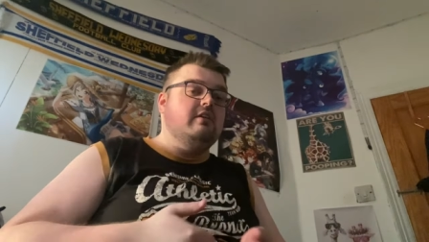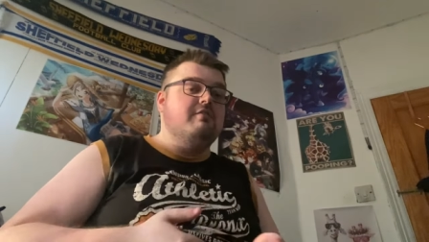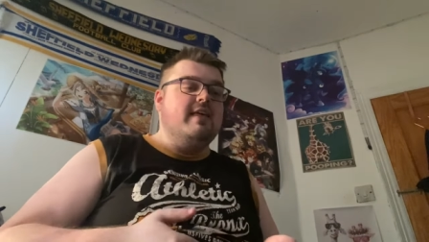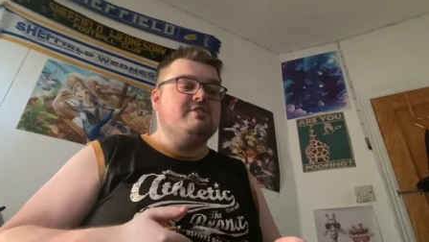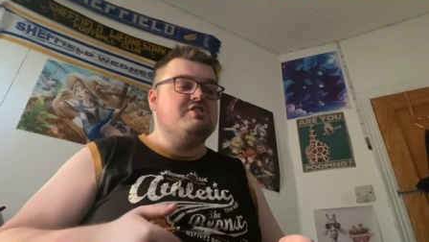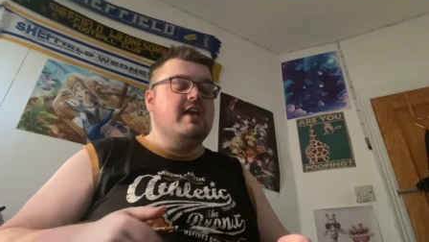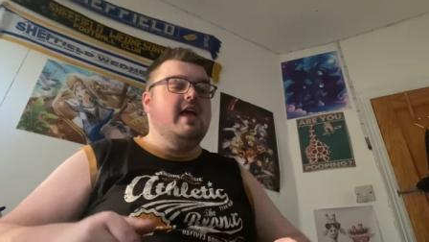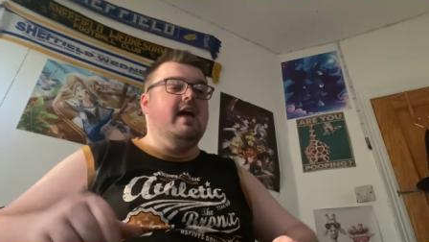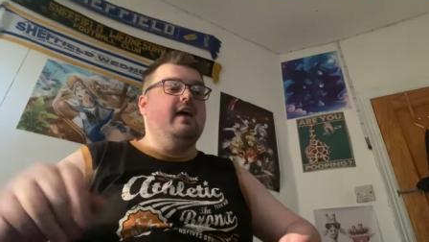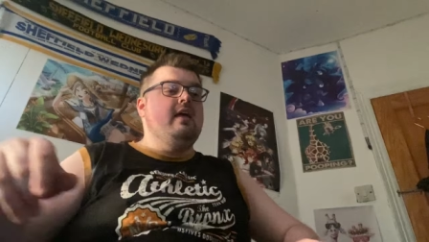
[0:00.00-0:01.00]
of this
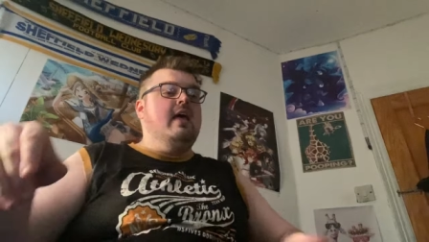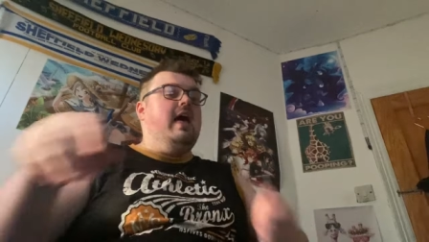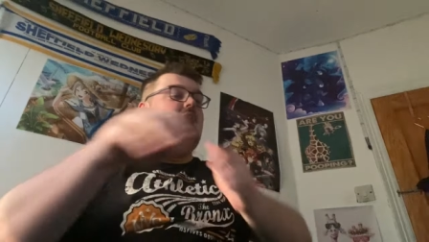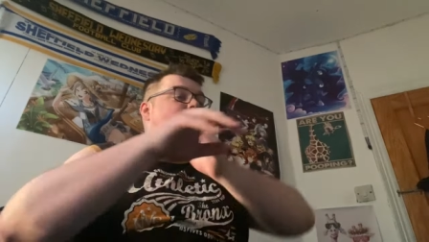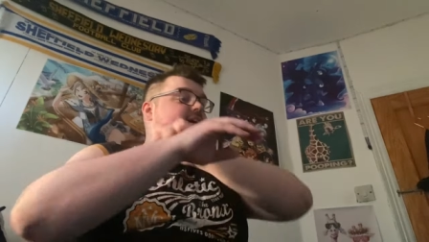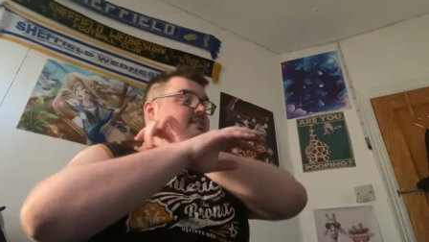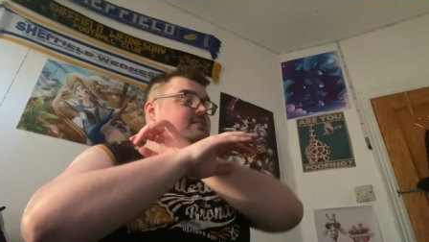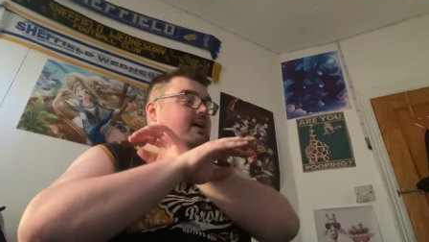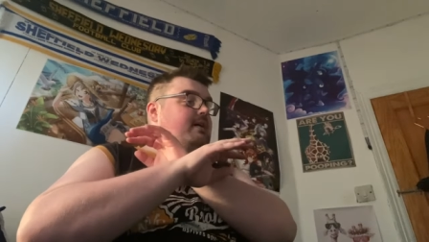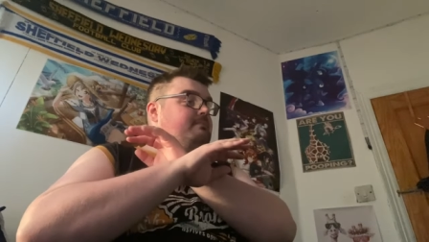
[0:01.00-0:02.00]
year, and
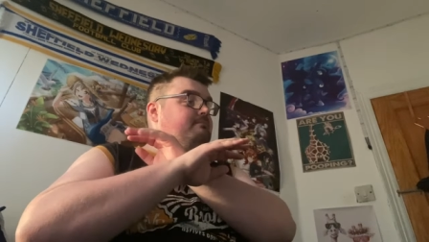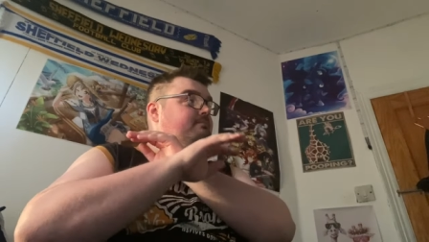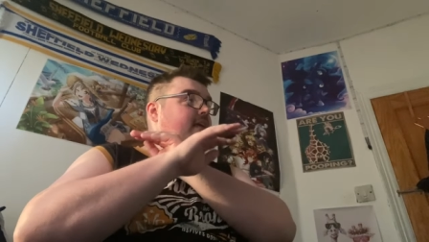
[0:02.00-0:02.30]
um,